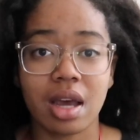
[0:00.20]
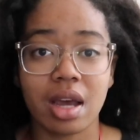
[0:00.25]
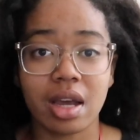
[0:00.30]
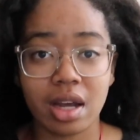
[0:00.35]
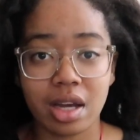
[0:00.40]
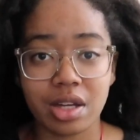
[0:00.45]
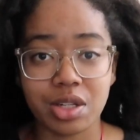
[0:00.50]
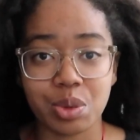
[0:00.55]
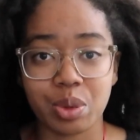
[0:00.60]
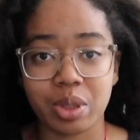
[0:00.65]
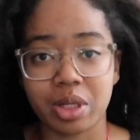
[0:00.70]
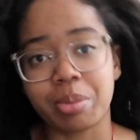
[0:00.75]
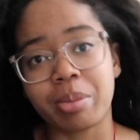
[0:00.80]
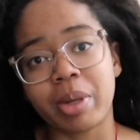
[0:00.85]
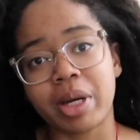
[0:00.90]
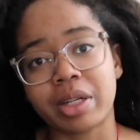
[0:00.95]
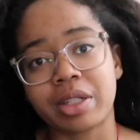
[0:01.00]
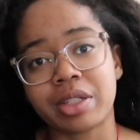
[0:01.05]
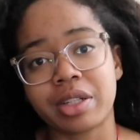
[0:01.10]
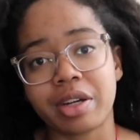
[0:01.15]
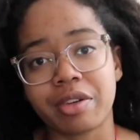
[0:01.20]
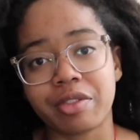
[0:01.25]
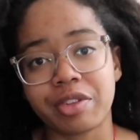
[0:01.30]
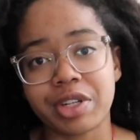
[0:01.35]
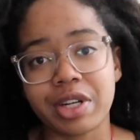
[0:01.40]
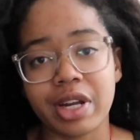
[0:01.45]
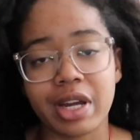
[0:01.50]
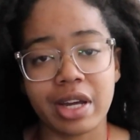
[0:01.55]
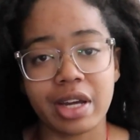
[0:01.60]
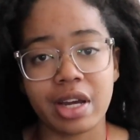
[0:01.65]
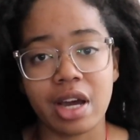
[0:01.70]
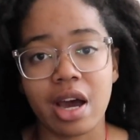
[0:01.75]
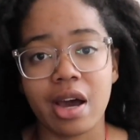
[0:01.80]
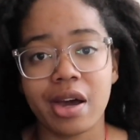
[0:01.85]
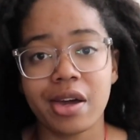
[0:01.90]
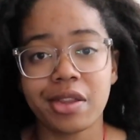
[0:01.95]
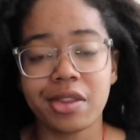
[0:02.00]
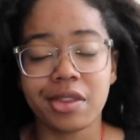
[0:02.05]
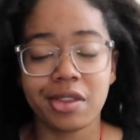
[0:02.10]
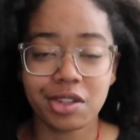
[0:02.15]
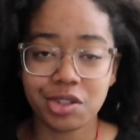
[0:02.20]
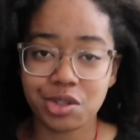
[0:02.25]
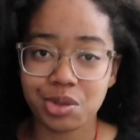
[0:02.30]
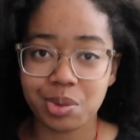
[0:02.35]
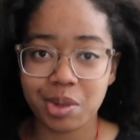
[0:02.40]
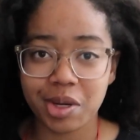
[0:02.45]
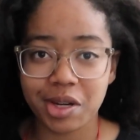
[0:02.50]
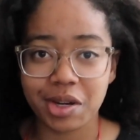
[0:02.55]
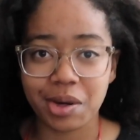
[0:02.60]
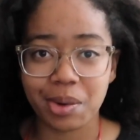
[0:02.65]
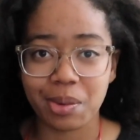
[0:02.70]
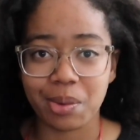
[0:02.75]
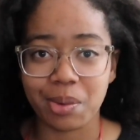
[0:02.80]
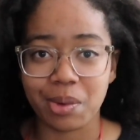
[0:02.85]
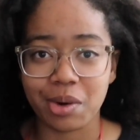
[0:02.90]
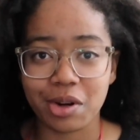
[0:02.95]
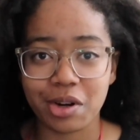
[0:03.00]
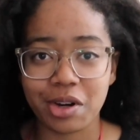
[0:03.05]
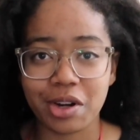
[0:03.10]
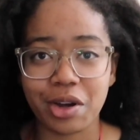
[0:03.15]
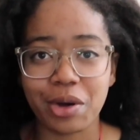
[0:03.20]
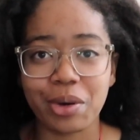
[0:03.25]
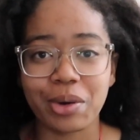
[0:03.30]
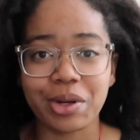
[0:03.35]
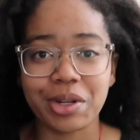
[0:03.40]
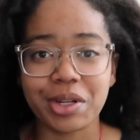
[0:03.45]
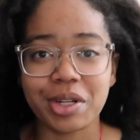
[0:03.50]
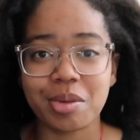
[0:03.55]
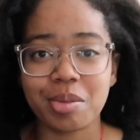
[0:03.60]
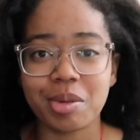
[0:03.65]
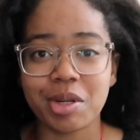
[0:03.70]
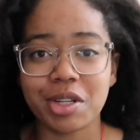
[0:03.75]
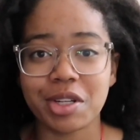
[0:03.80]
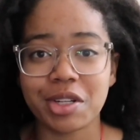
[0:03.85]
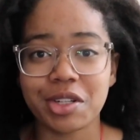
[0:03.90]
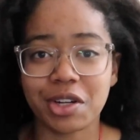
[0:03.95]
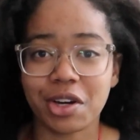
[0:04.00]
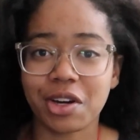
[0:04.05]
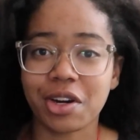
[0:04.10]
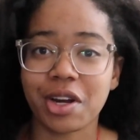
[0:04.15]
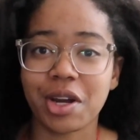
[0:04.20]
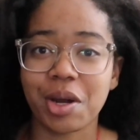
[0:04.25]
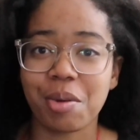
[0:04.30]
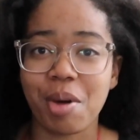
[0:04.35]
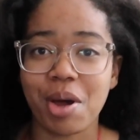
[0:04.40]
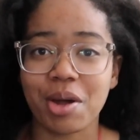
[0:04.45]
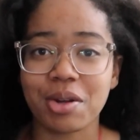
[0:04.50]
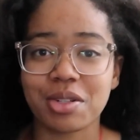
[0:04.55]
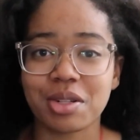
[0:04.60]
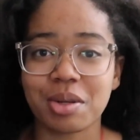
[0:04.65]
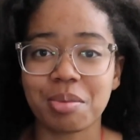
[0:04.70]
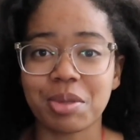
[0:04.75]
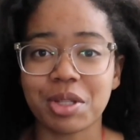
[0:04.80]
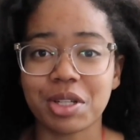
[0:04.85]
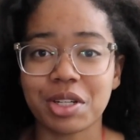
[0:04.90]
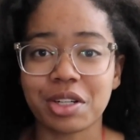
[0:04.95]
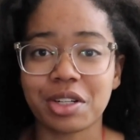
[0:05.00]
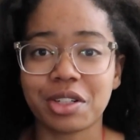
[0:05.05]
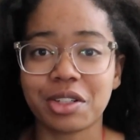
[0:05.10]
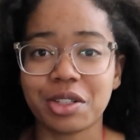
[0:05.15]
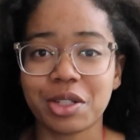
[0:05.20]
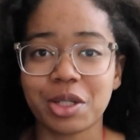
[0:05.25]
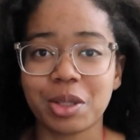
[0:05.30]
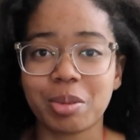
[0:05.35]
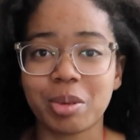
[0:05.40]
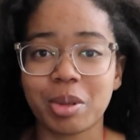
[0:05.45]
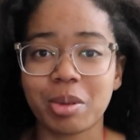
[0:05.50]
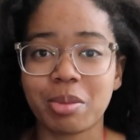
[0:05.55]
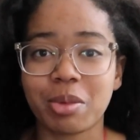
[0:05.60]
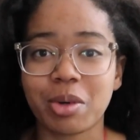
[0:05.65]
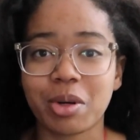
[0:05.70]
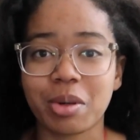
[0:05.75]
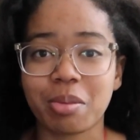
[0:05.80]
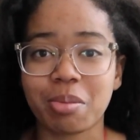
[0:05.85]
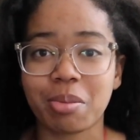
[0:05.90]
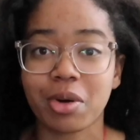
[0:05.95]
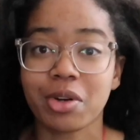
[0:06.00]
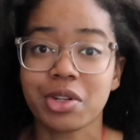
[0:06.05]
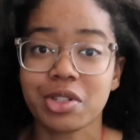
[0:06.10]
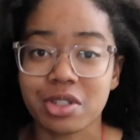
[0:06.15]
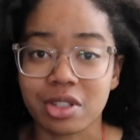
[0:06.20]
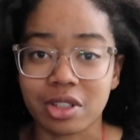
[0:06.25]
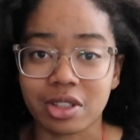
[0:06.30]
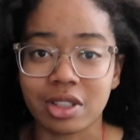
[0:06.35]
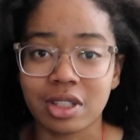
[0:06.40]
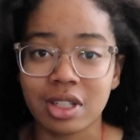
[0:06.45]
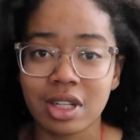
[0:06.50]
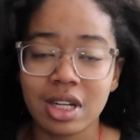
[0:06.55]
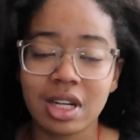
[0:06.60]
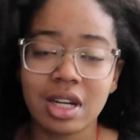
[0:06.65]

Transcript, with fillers: Hey guys and welcome back to Everyday AI. This week we're going to be talking about something a little bit more personal.